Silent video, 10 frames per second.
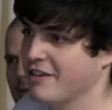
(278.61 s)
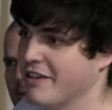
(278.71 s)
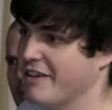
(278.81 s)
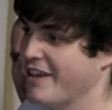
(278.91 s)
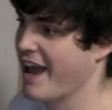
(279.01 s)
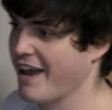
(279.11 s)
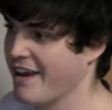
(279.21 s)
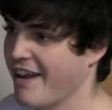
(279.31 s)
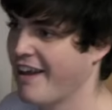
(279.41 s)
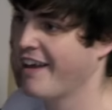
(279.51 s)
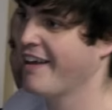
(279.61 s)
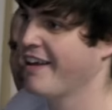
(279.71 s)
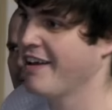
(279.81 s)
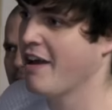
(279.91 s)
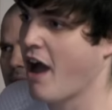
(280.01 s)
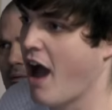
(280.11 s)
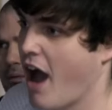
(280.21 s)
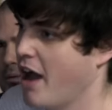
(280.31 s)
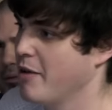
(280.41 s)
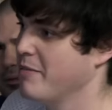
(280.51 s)
into Lily and
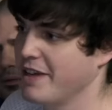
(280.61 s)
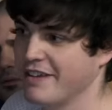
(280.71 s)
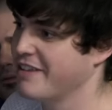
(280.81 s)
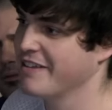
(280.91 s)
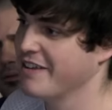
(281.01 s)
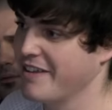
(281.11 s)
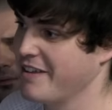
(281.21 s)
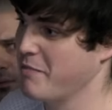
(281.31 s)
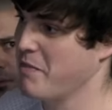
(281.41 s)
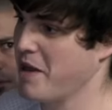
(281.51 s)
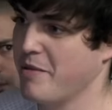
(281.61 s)
I'm into Lily, then